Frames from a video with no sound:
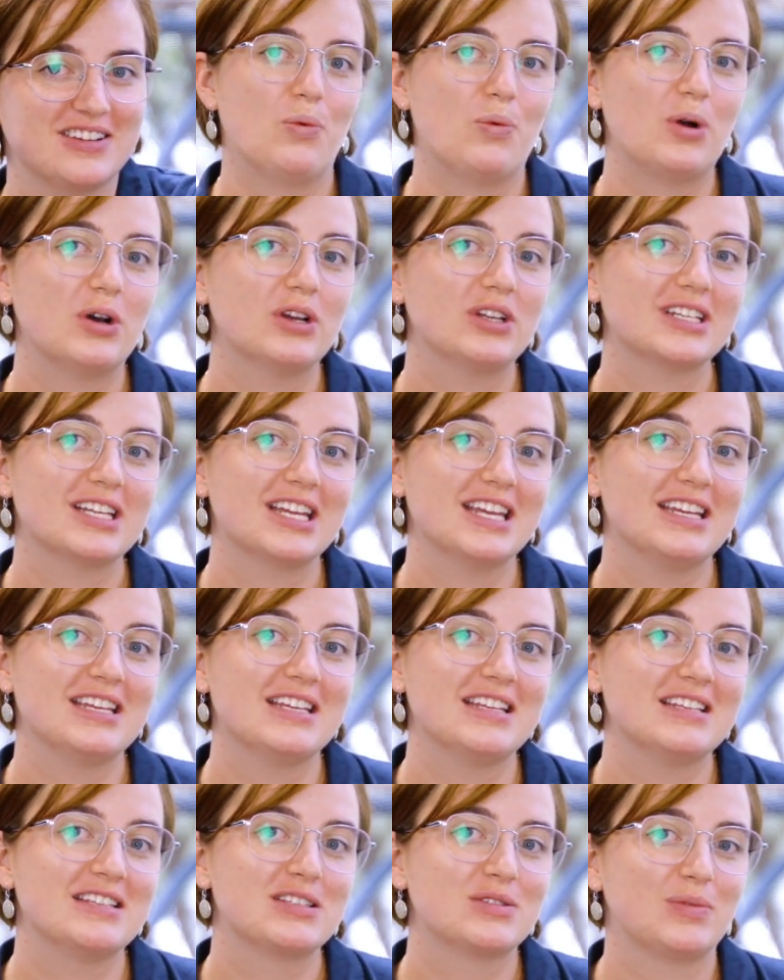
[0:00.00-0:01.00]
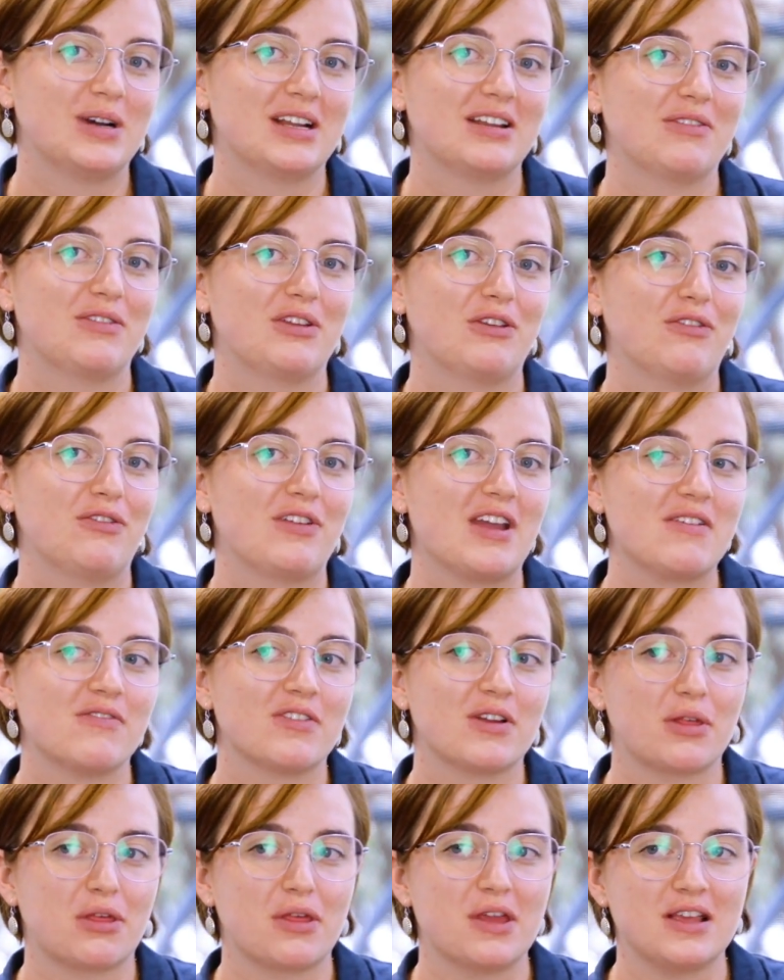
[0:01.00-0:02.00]
What is one of your
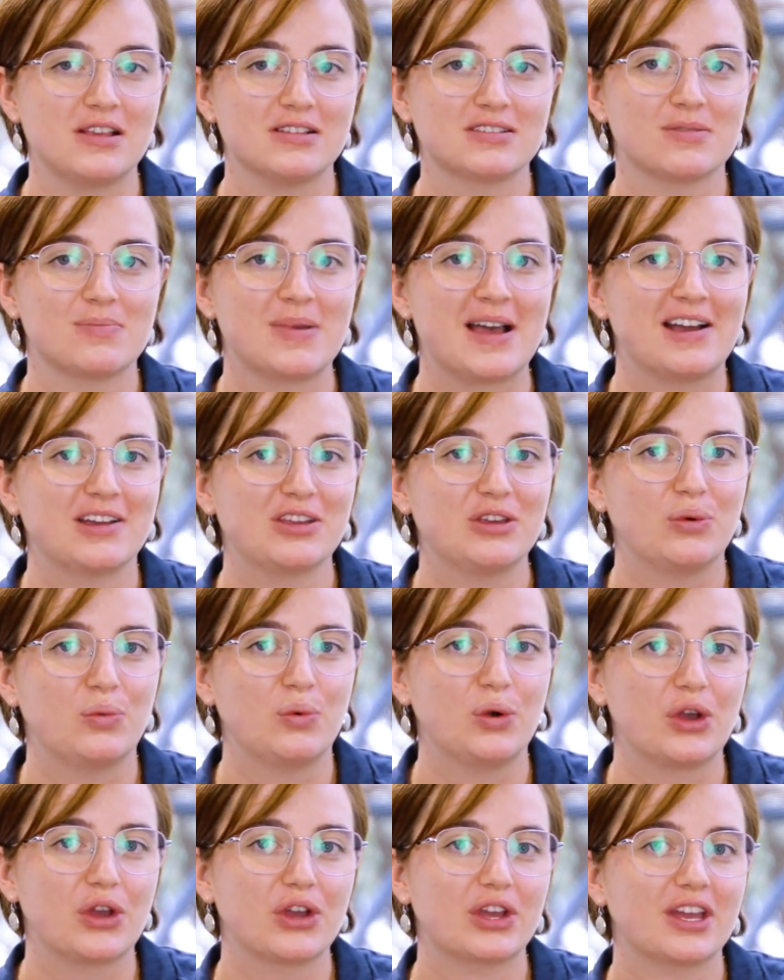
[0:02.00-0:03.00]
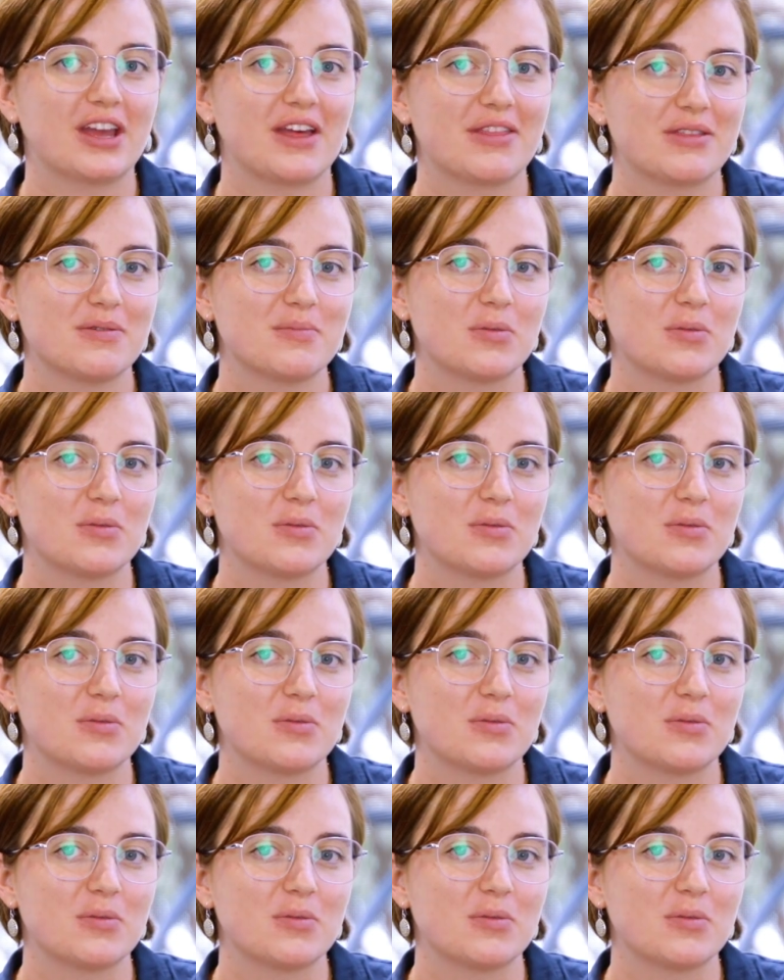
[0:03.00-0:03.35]
favourite things about your work at the